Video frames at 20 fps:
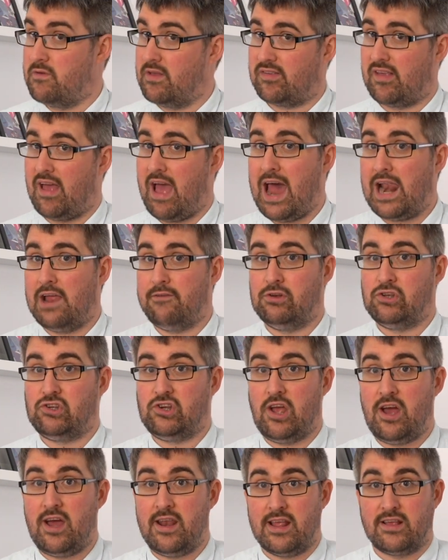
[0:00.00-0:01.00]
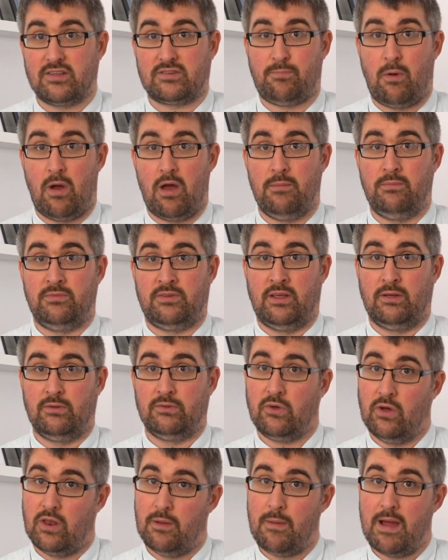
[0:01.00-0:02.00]
It's a hell of a journey a sperm cell's
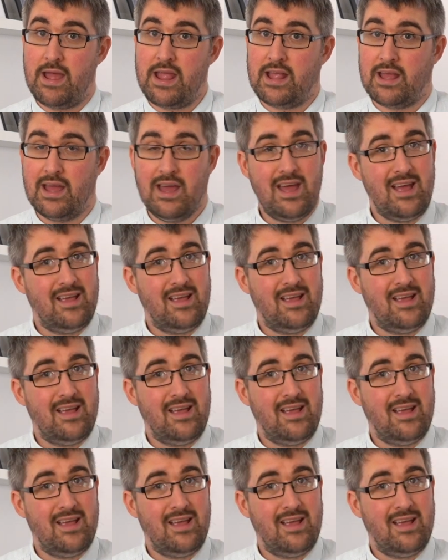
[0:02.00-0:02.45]
got to make.